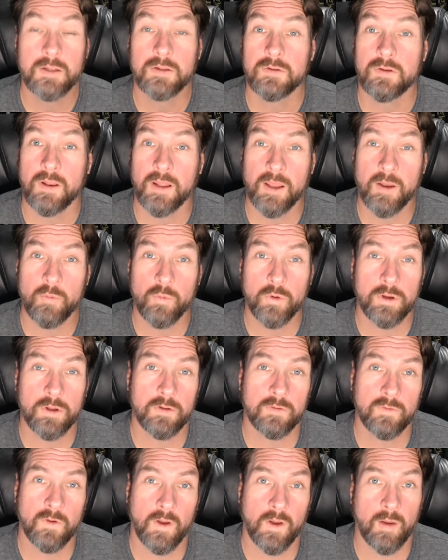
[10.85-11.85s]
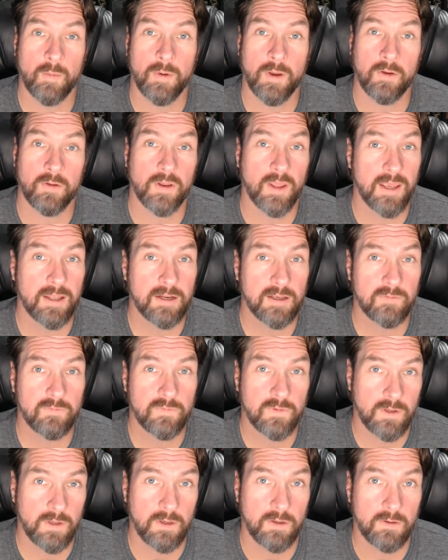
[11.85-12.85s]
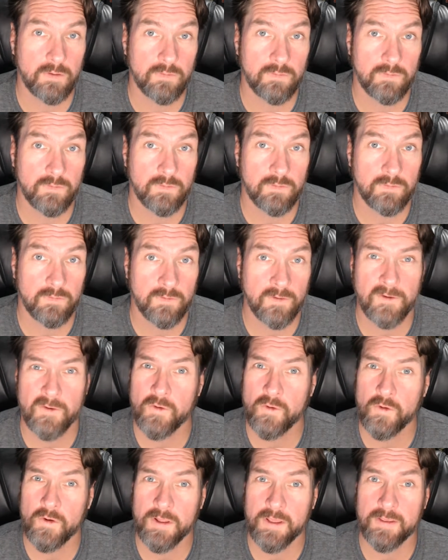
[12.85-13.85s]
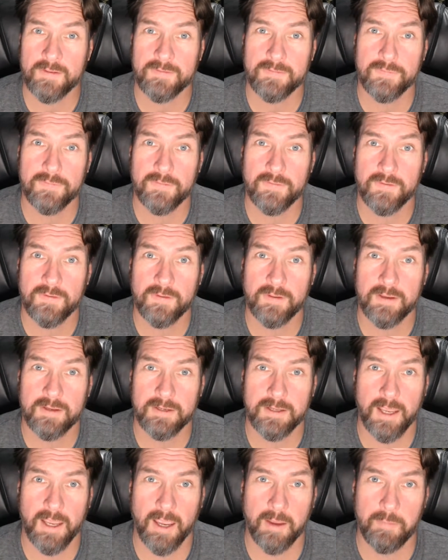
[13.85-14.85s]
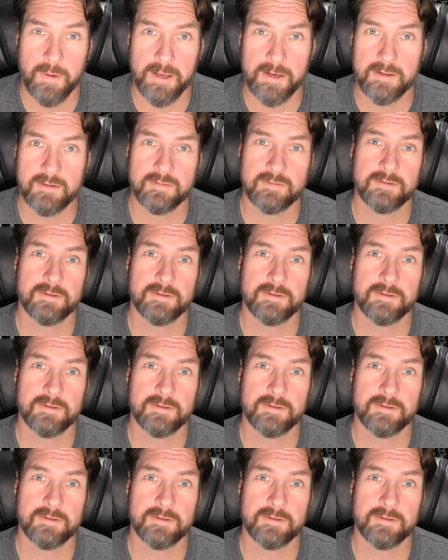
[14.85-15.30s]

Today we're going to talk about NFTs, securities, and gaming,